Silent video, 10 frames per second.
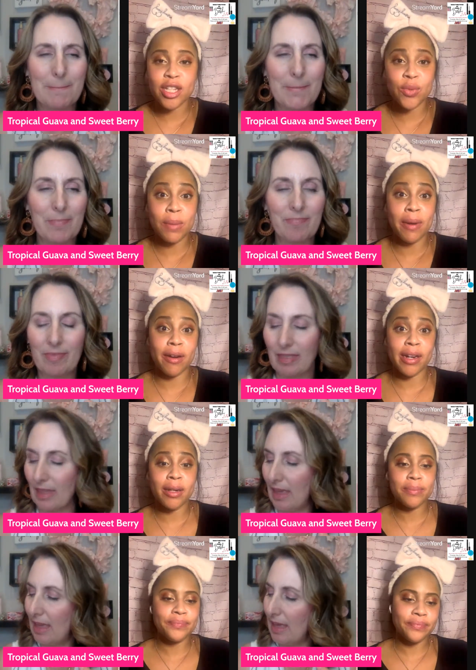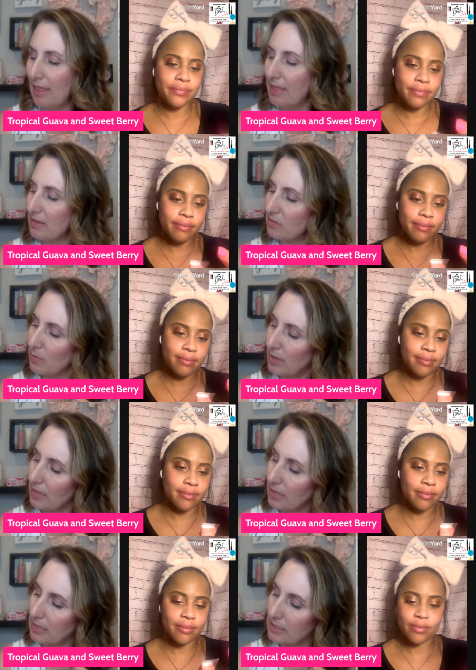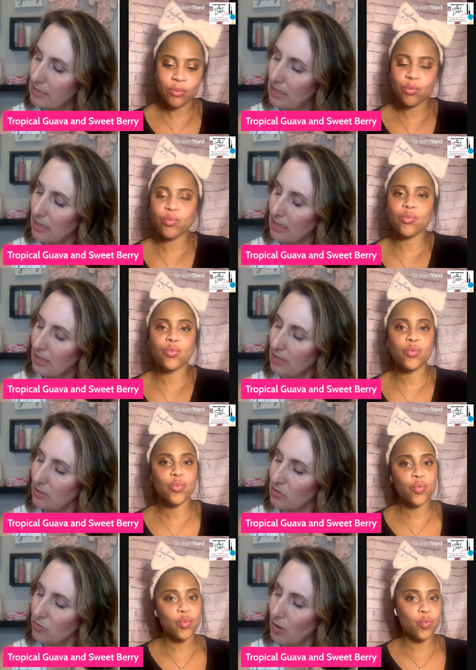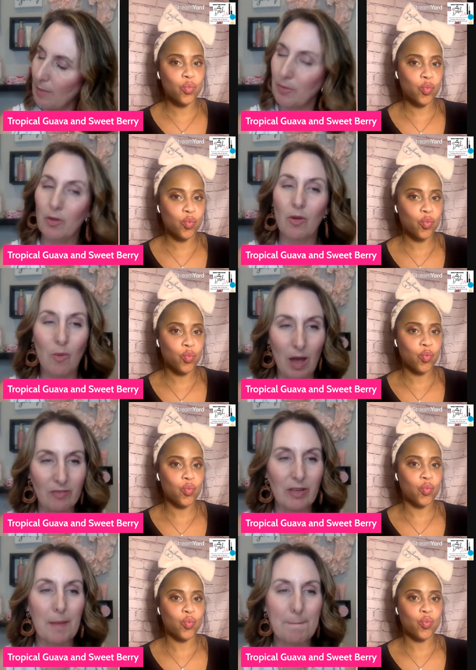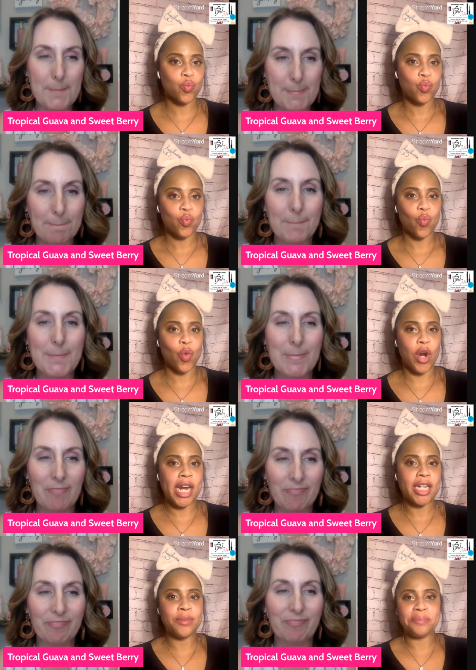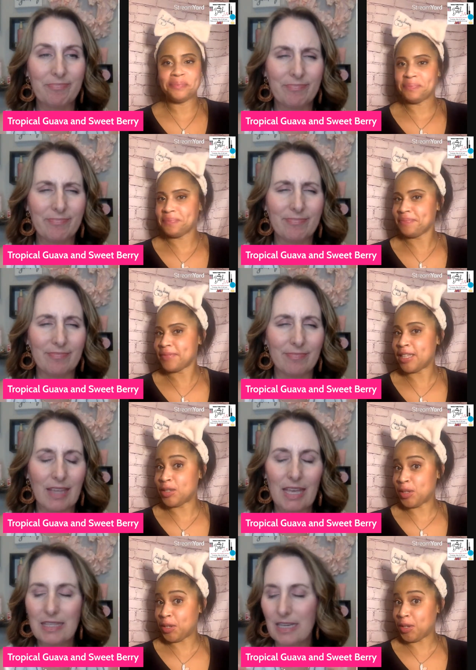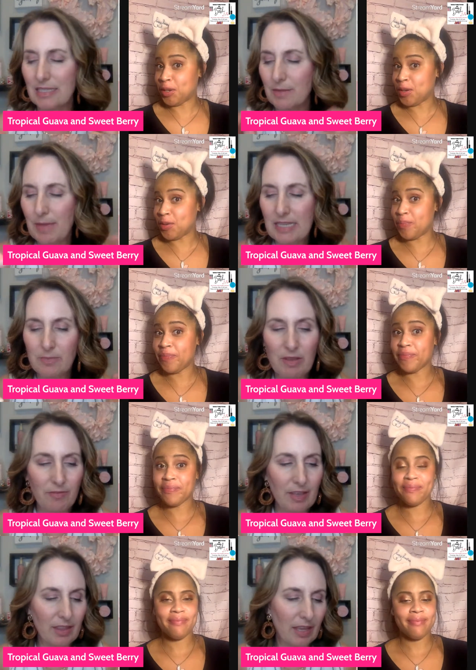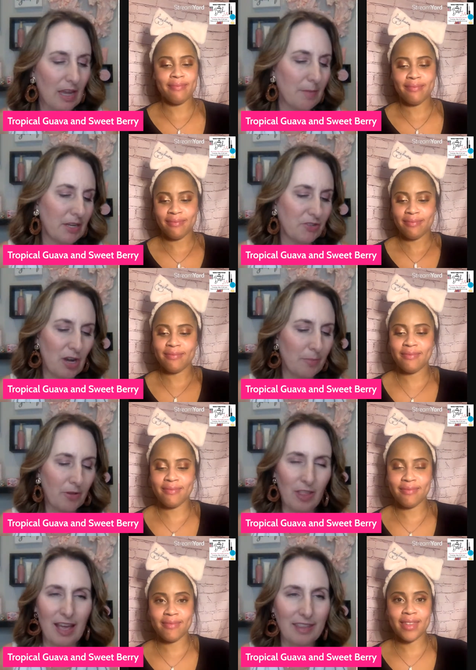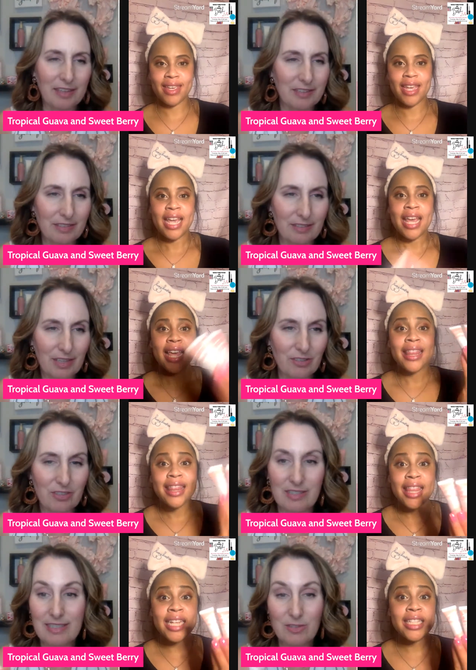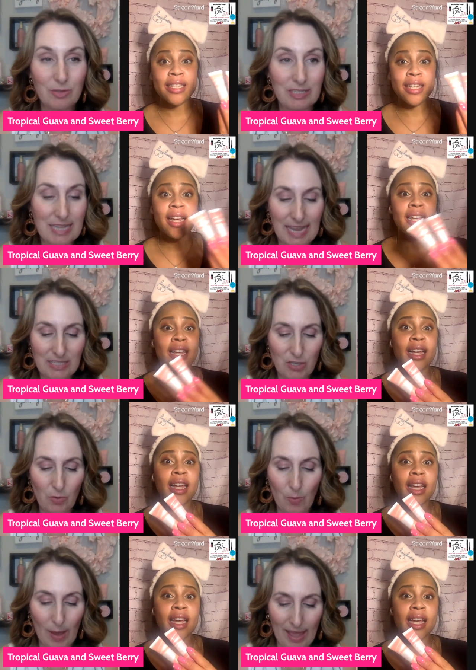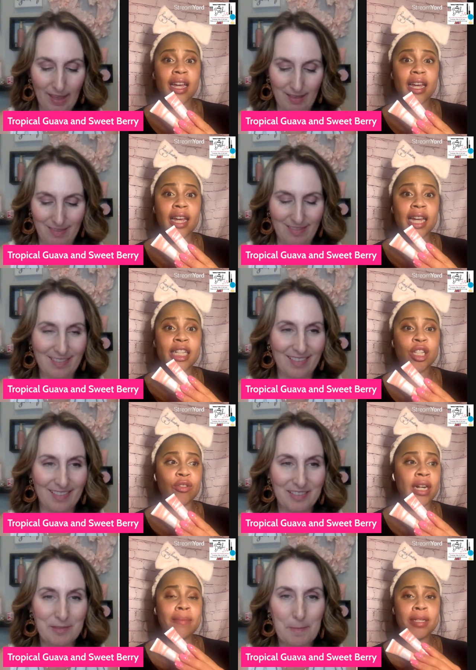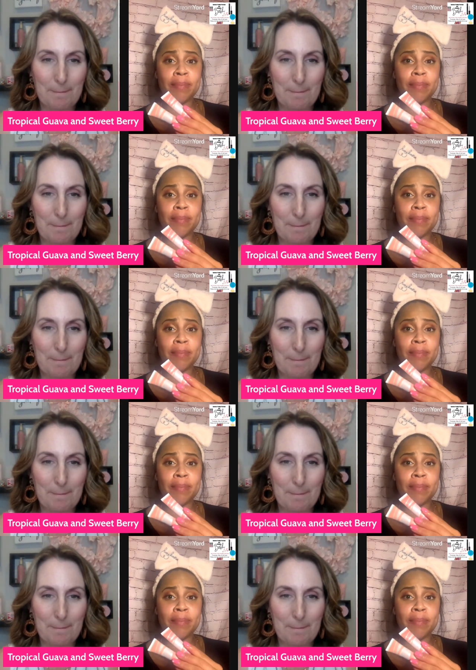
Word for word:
Speaker 1: the sweet berry?
Speaker 2: This one is the tropical guava. Right. Mm. It's it cute. feel like I'm on a tropical island. It just this, sort of takes you away.
Speaker 1: It screams